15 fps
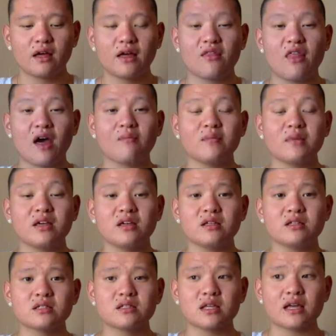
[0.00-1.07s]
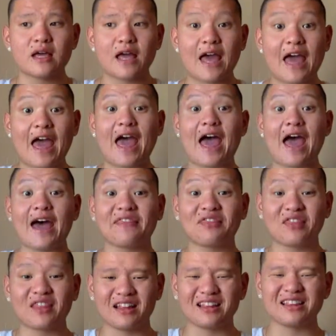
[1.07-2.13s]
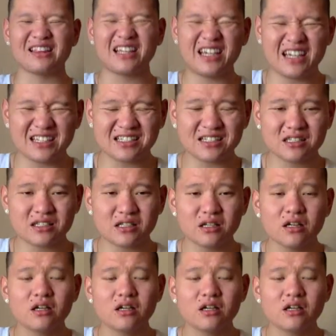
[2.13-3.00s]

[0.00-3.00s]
That means at the least